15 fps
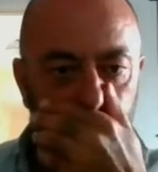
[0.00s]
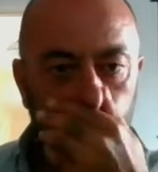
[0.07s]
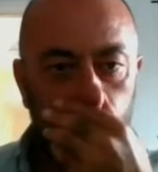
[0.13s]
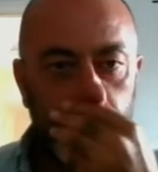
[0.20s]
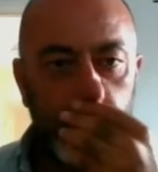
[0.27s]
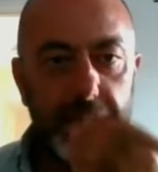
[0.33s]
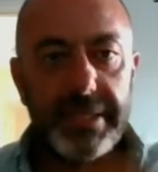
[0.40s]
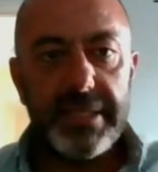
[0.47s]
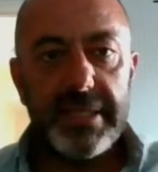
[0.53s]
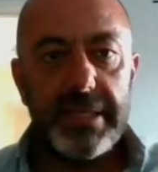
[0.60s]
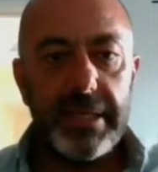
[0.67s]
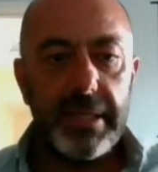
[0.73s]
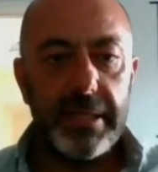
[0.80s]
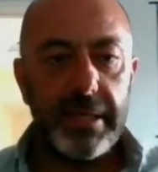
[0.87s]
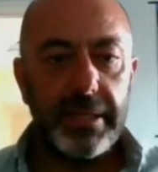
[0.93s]
And let's
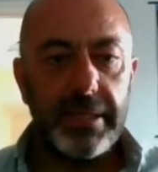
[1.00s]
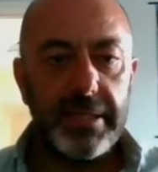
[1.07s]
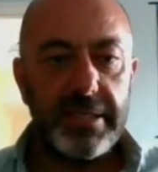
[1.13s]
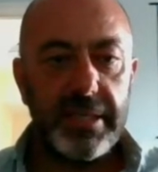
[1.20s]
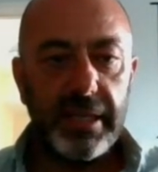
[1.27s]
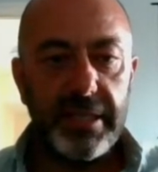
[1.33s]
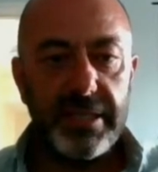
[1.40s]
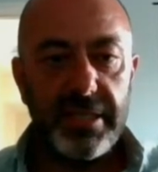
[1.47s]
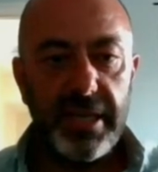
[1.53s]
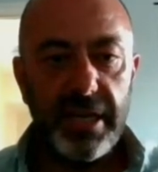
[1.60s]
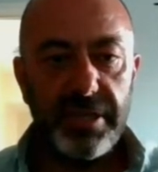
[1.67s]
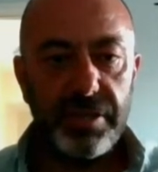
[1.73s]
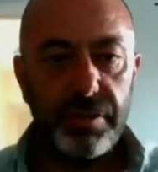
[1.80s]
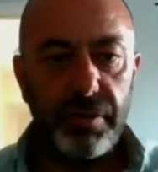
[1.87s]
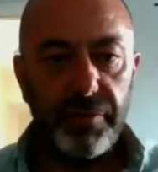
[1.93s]
see the
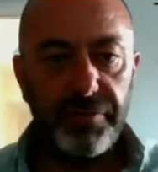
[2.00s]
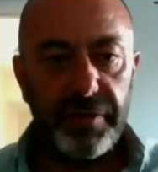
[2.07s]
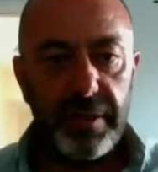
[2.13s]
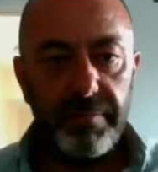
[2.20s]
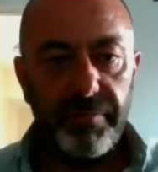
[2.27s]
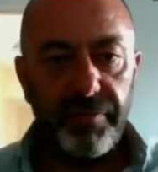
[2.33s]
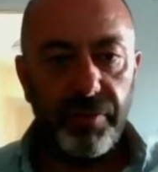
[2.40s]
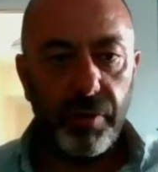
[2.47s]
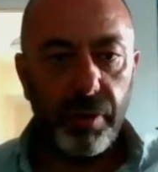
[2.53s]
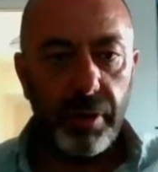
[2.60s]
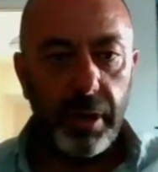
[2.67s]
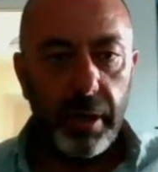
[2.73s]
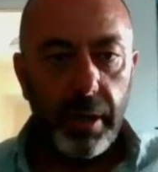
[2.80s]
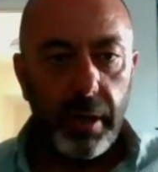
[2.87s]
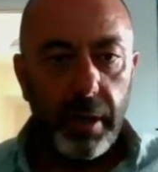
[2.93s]
initialization of team
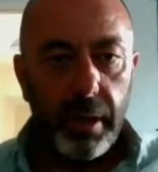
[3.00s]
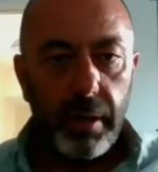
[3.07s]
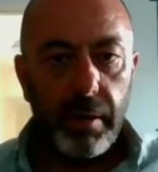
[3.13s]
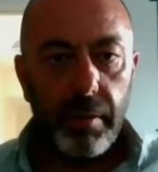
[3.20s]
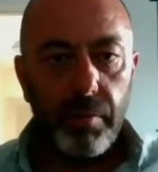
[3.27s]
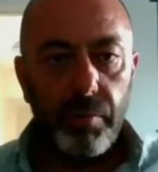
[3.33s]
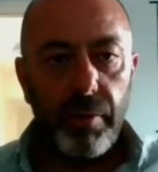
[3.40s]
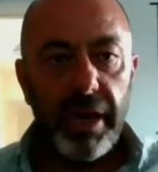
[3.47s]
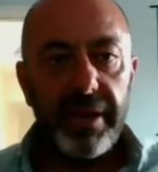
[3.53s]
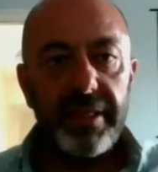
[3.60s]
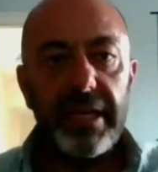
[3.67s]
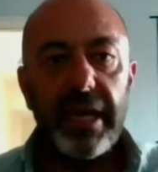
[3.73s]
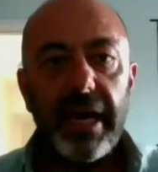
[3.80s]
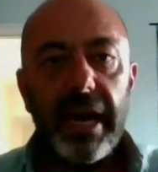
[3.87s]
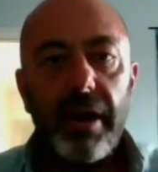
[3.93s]
4, where
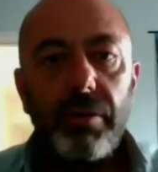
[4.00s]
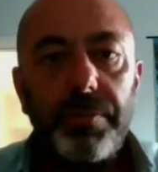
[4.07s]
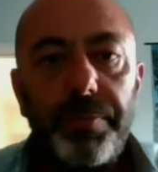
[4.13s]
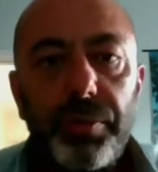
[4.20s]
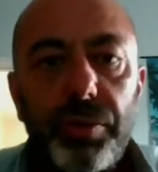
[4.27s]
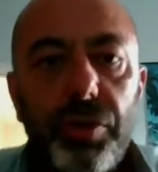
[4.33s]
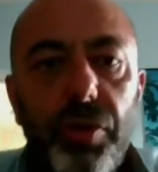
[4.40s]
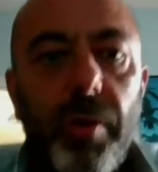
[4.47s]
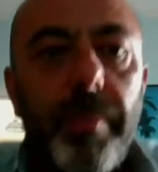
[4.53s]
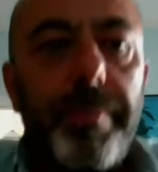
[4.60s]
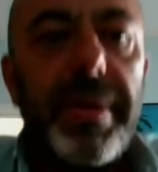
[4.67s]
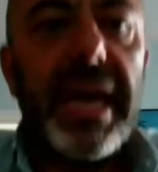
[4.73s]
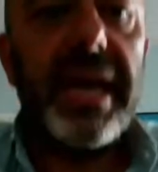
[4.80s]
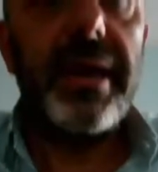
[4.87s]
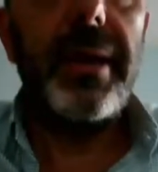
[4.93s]
the output
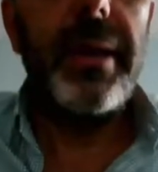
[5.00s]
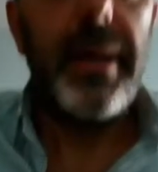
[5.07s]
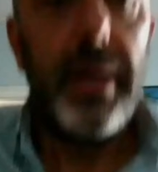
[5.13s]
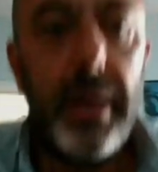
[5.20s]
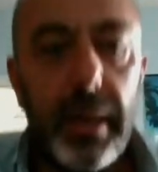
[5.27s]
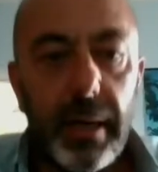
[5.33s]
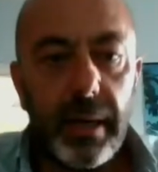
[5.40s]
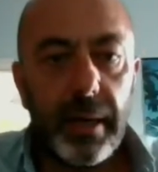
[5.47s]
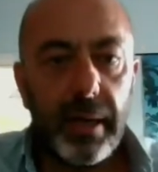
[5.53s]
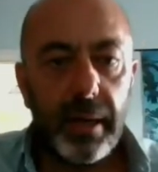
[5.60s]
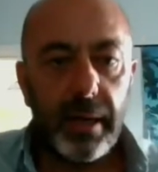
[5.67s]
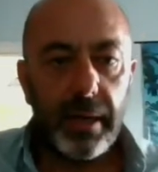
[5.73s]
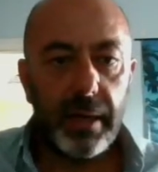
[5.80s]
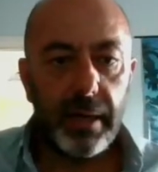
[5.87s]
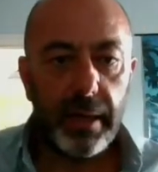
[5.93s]
compare
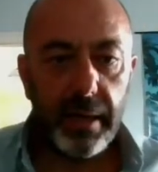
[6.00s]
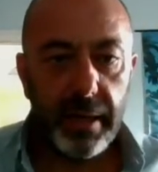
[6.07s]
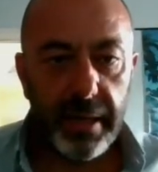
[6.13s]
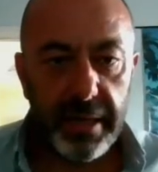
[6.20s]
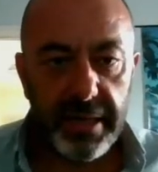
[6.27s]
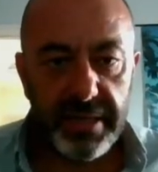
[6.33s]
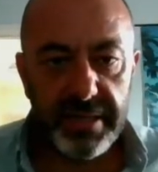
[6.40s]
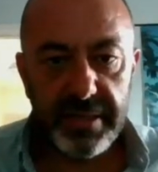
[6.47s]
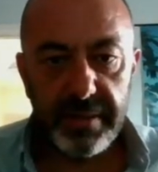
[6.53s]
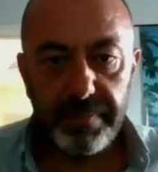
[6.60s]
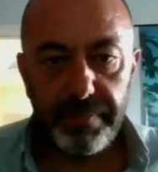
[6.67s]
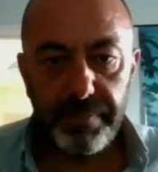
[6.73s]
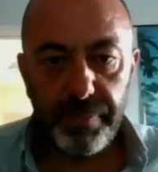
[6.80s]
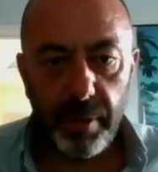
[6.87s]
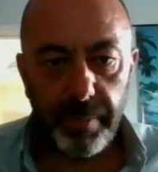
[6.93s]
is
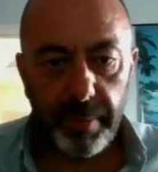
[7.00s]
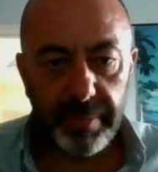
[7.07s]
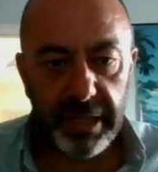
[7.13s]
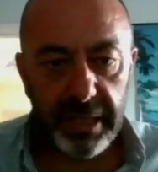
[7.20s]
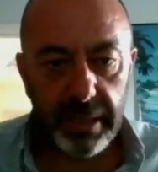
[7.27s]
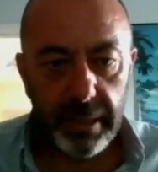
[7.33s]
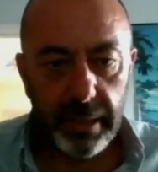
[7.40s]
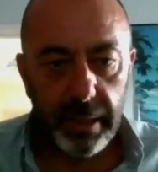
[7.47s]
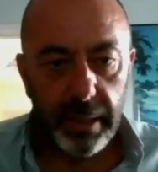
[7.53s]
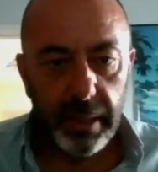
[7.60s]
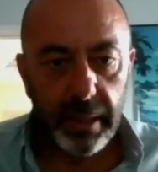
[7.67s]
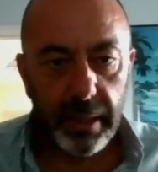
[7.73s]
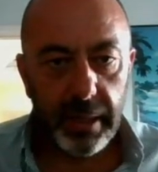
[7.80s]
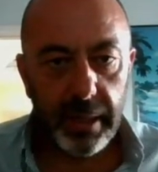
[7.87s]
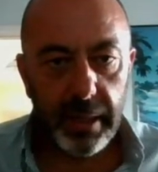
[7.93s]
probably
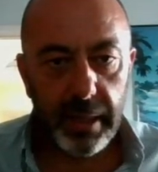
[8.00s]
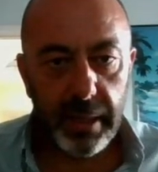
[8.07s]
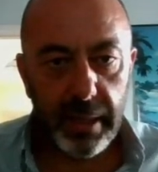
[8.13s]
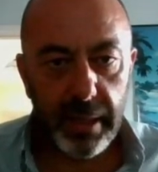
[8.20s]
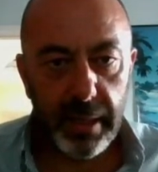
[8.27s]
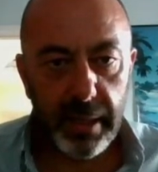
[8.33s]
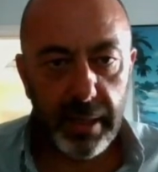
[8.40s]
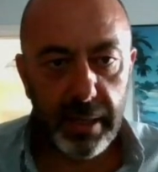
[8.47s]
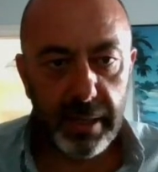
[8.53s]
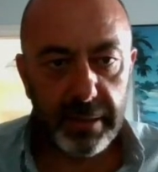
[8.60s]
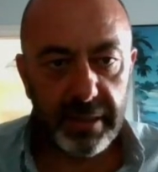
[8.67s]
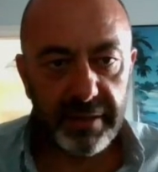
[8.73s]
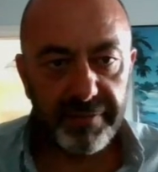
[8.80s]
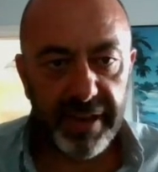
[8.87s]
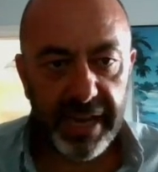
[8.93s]

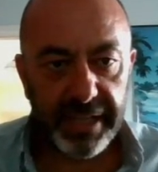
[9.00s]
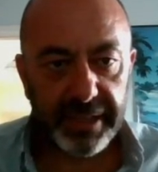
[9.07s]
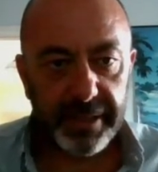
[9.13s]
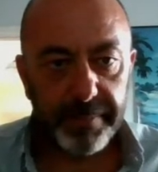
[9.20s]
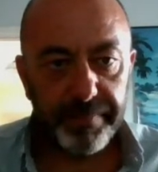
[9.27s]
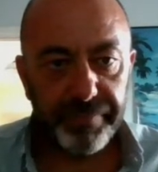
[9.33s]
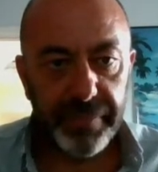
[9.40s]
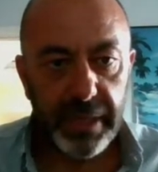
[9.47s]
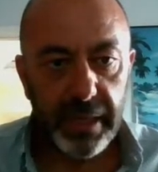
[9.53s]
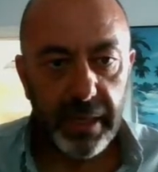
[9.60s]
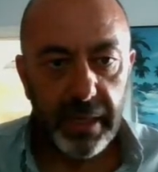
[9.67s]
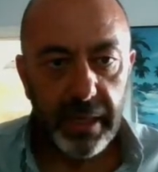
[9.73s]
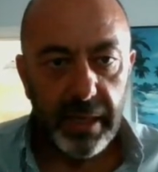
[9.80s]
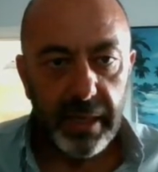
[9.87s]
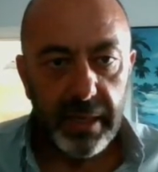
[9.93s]
defined.
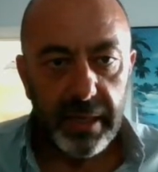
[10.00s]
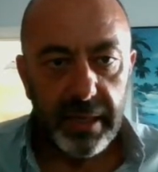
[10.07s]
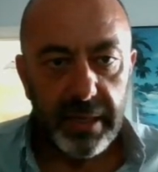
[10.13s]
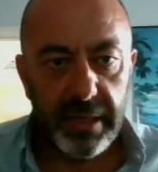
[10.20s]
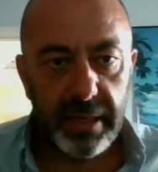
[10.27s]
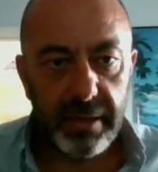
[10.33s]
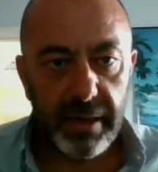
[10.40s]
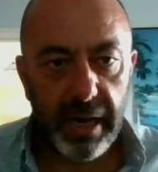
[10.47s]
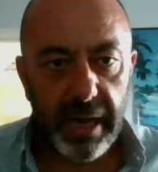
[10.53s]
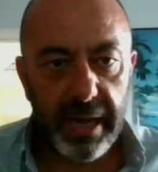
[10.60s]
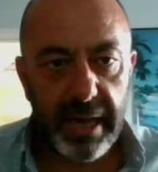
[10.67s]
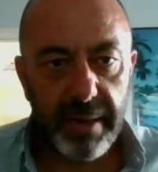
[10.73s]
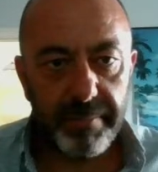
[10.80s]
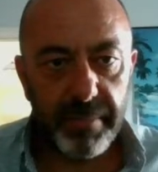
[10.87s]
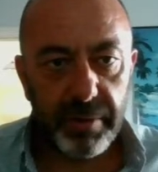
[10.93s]
Here I
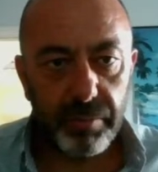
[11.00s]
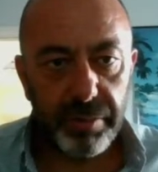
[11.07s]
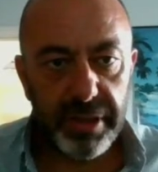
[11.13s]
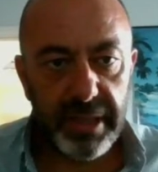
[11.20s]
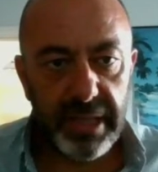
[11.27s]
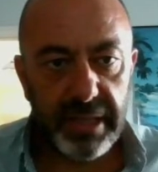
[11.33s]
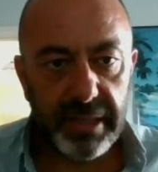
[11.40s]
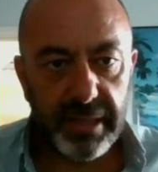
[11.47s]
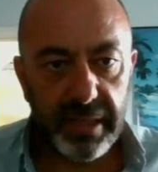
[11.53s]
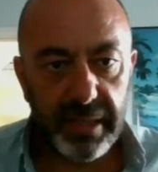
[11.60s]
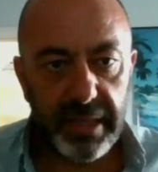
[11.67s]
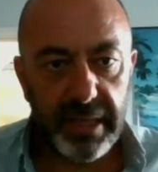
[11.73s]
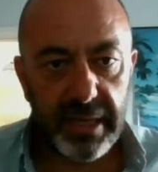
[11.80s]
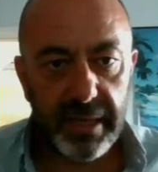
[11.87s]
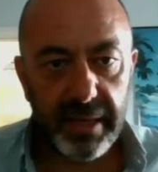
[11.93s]
am within
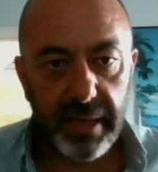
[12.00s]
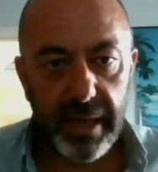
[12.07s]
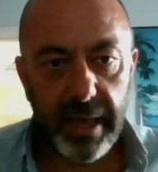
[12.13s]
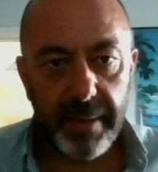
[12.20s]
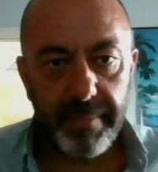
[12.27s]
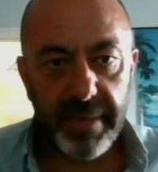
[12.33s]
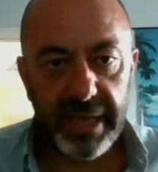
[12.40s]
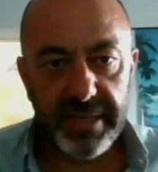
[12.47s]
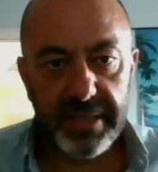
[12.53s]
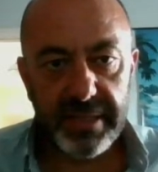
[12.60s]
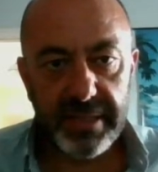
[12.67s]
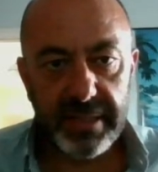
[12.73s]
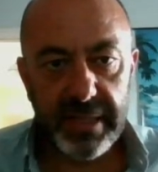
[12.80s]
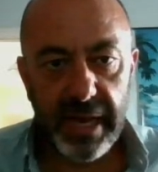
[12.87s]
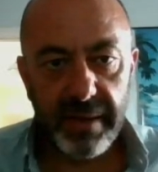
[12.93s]
the
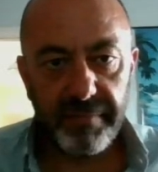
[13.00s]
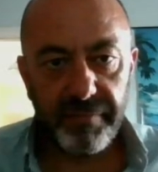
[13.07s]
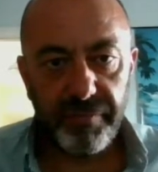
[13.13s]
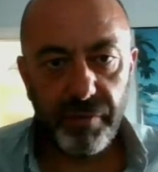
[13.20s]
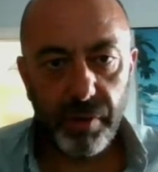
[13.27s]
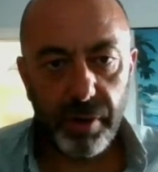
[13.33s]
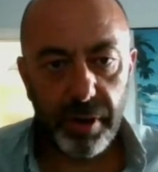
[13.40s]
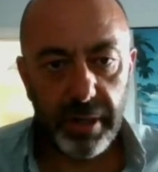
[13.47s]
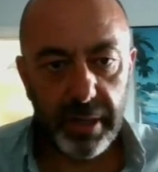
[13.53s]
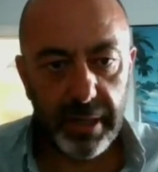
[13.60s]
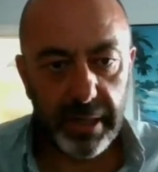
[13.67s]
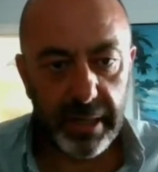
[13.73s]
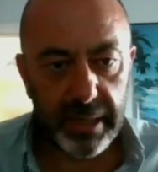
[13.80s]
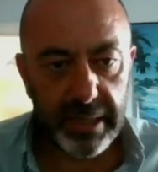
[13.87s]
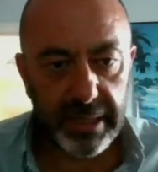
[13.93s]
MX time 4
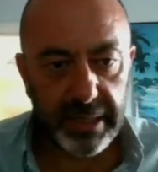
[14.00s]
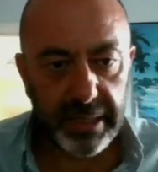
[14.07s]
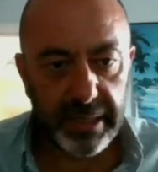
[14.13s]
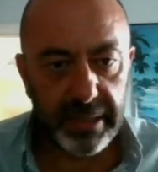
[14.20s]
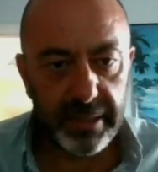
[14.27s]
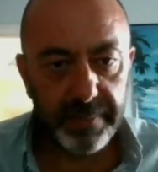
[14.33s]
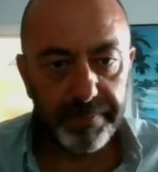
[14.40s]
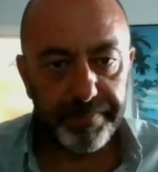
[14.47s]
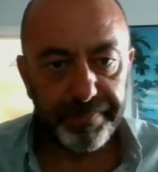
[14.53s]
init.